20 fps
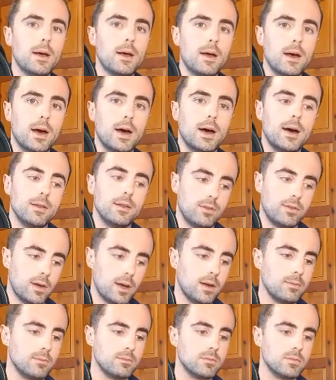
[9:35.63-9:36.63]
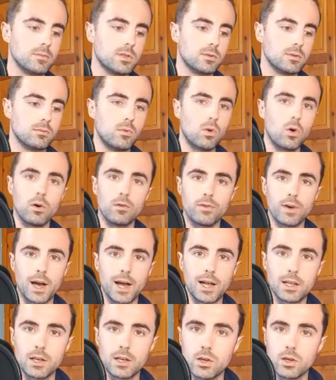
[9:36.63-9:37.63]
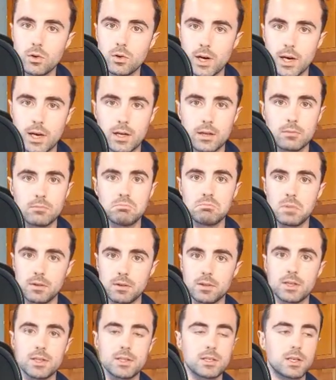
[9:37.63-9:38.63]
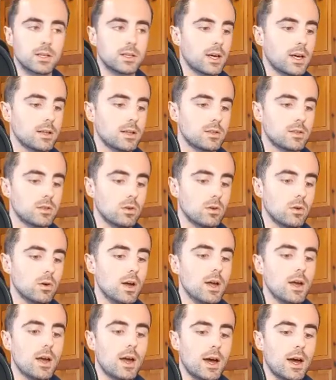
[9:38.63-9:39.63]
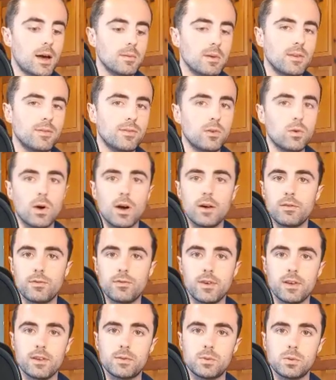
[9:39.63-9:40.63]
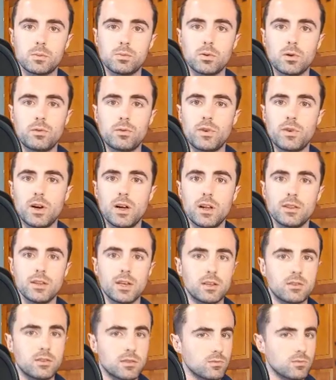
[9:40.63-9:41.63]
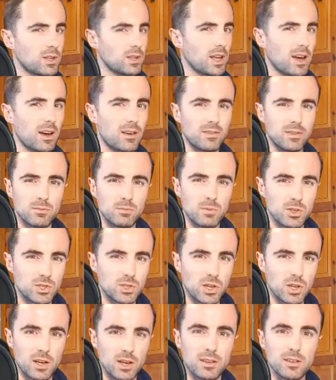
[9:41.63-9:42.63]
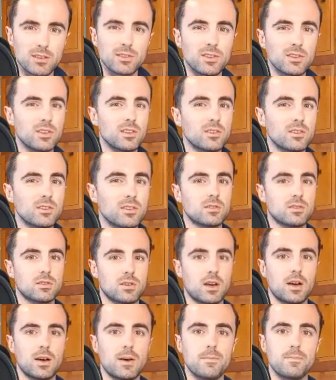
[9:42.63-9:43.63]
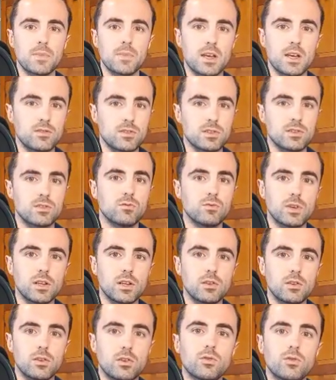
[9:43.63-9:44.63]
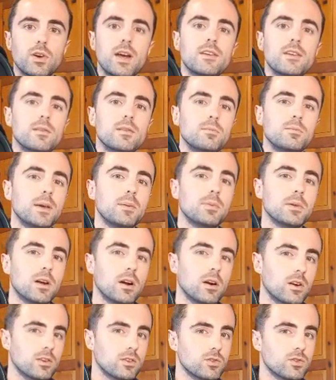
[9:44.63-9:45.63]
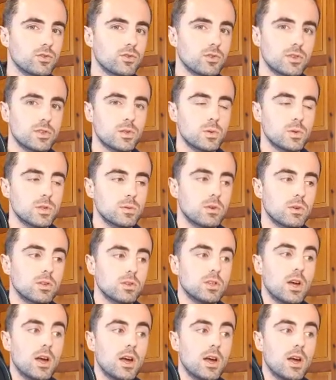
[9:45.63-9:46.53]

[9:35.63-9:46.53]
them some more value and things like that. So if you have a Facebook profile that doesn't really have much on it, it doesn't really look great and people aren't going to trust you as much.